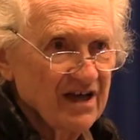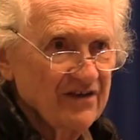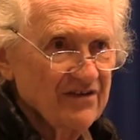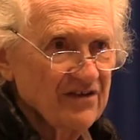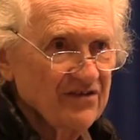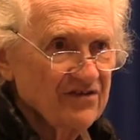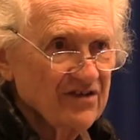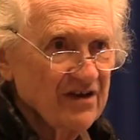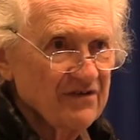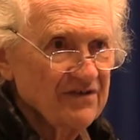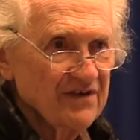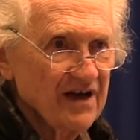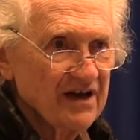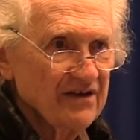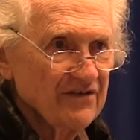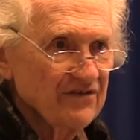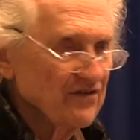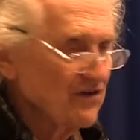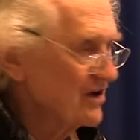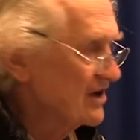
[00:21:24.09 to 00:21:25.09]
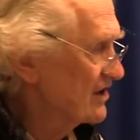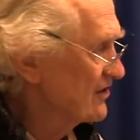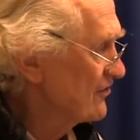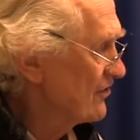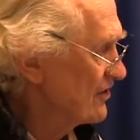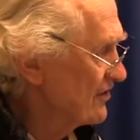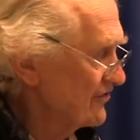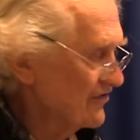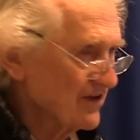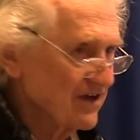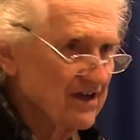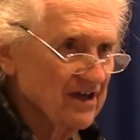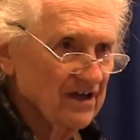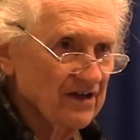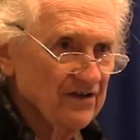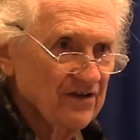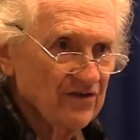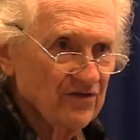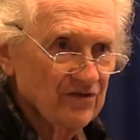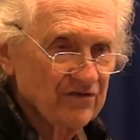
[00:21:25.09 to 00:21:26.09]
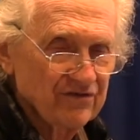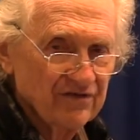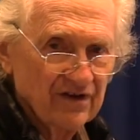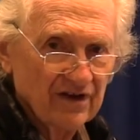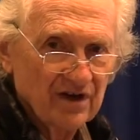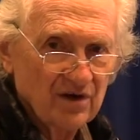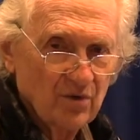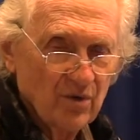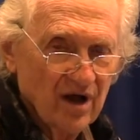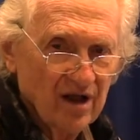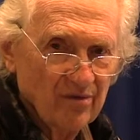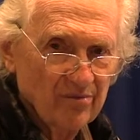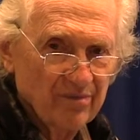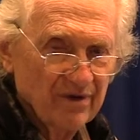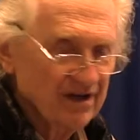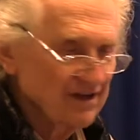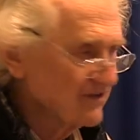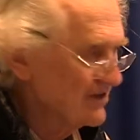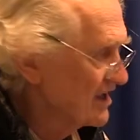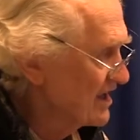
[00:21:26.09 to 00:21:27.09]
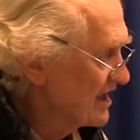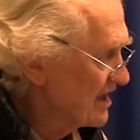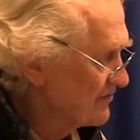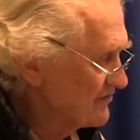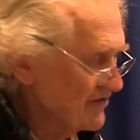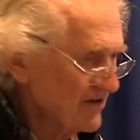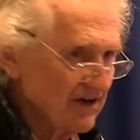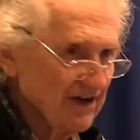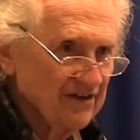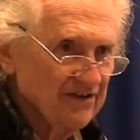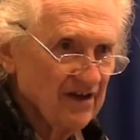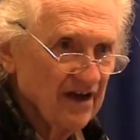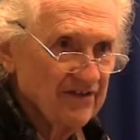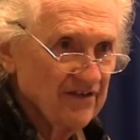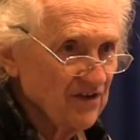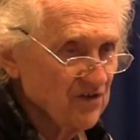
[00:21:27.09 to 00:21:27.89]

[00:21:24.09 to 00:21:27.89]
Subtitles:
And this I found, as long as the kiln is fairly well built and fairly tight,